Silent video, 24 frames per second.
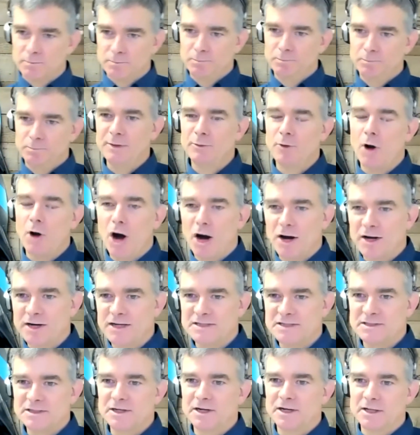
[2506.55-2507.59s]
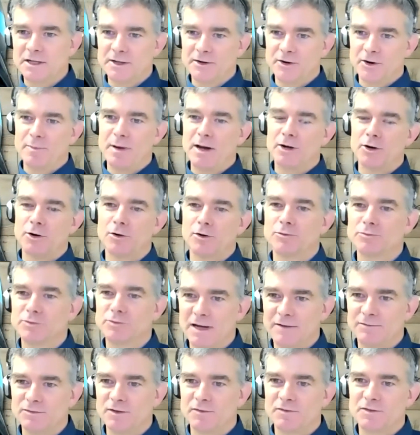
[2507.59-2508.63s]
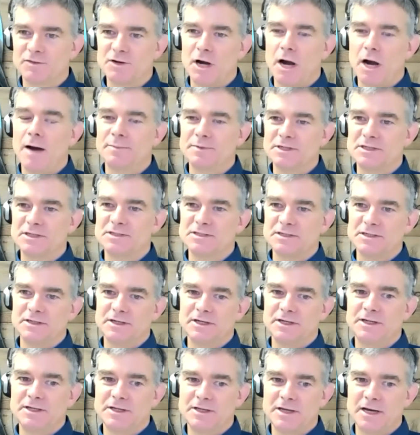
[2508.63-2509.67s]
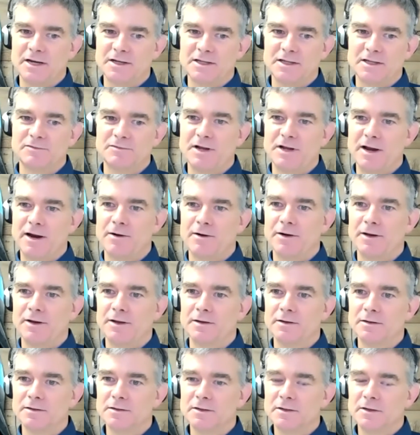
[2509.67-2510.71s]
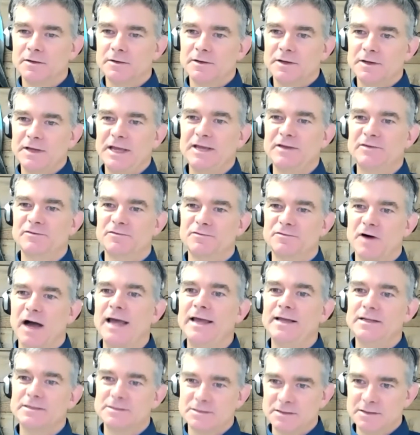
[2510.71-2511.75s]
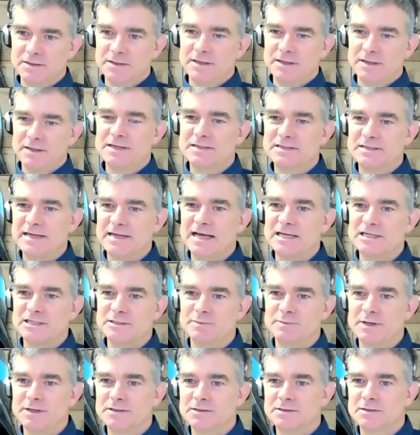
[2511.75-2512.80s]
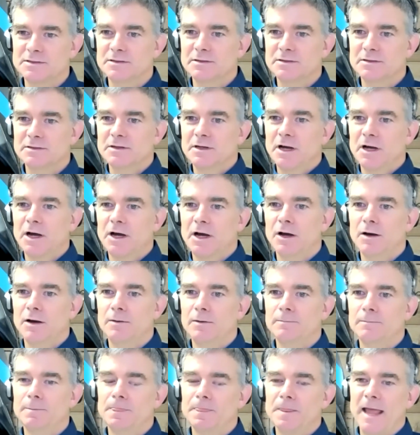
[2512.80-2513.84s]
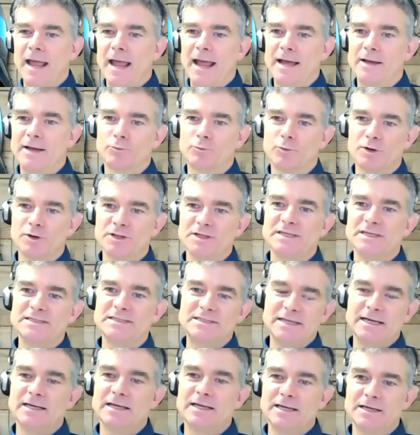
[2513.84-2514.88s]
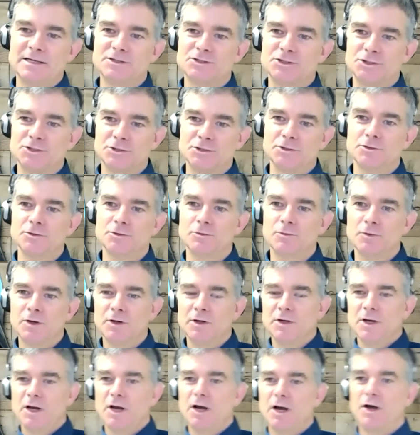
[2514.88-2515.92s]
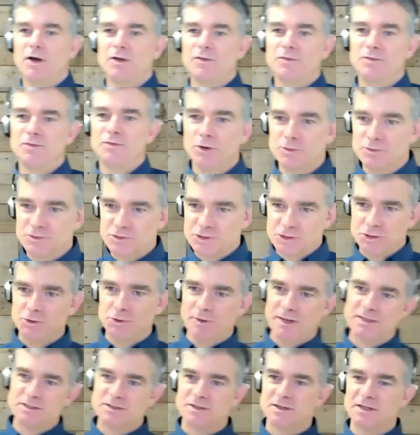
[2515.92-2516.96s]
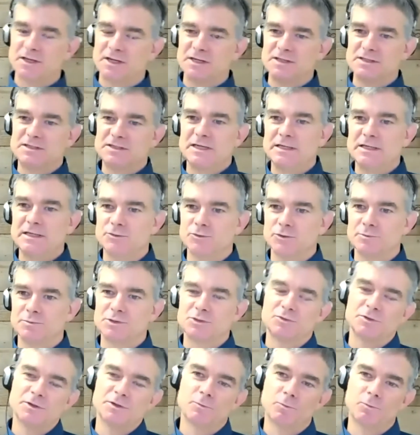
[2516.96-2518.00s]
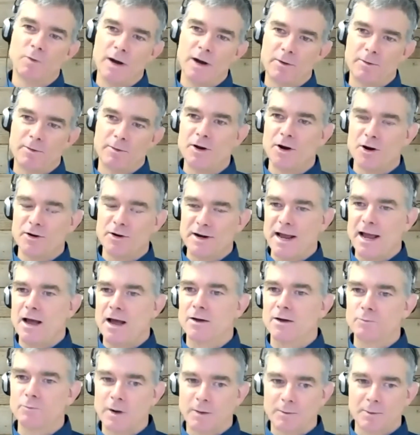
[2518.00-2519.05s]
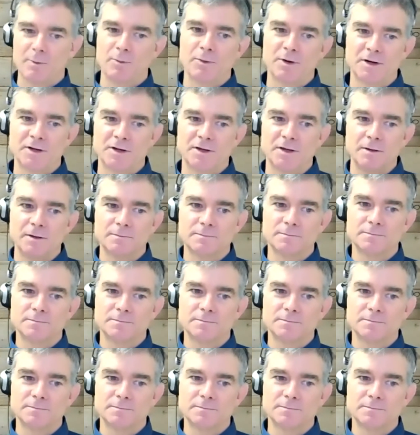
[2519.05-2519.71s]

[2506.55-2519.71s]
be honest and clear about our own level of competency in any kind of given area, invite assessment, and really dig into those two ends of the continuum between where we are now and where we want to go.